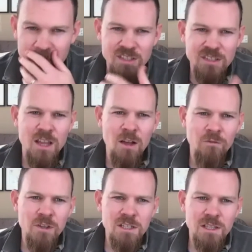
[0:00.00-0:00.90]

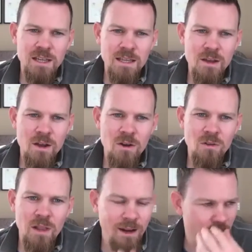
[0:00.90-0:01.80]
Selfishly though,
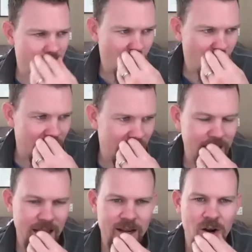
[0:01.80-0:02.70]
like on a more like
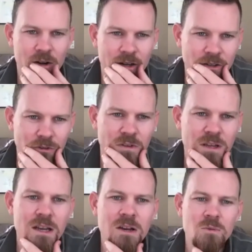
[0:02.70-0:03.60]
lighthearted, goofy
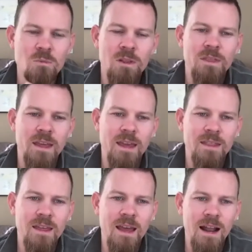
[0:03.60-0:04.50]
note, one thing
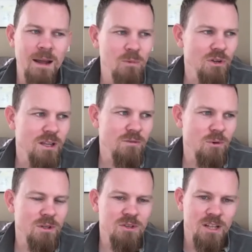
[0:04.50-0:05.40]
that I'm looking
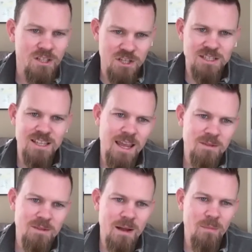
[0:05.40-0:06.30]
forward to, and it just came
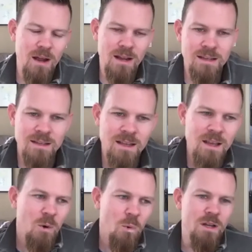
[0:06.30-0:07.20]
to my mind,
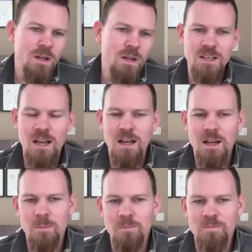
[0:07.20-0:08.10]
was
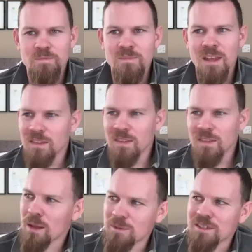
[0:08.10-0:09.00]
and this
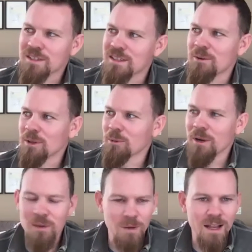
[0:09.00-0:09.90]
probably is going to sound really
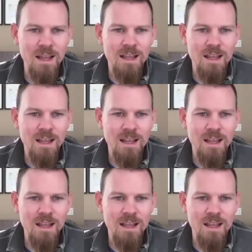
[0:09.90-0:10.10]
weird, but